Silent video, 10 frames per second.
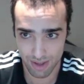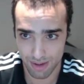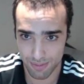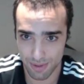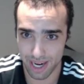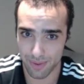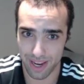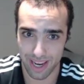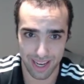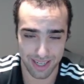But
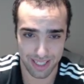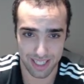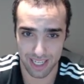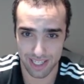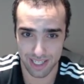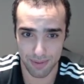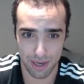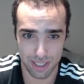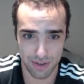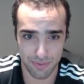anyway, it's just a
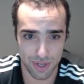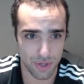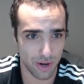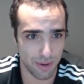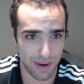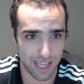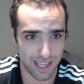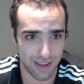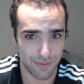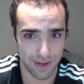bunch of short
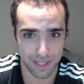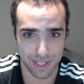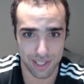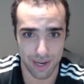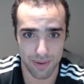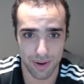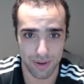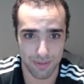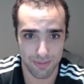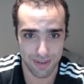Python functions I
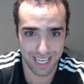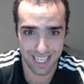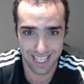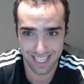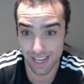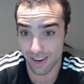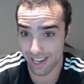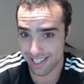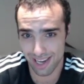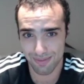wrote. Okay,
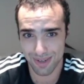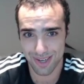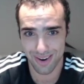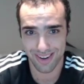some shorter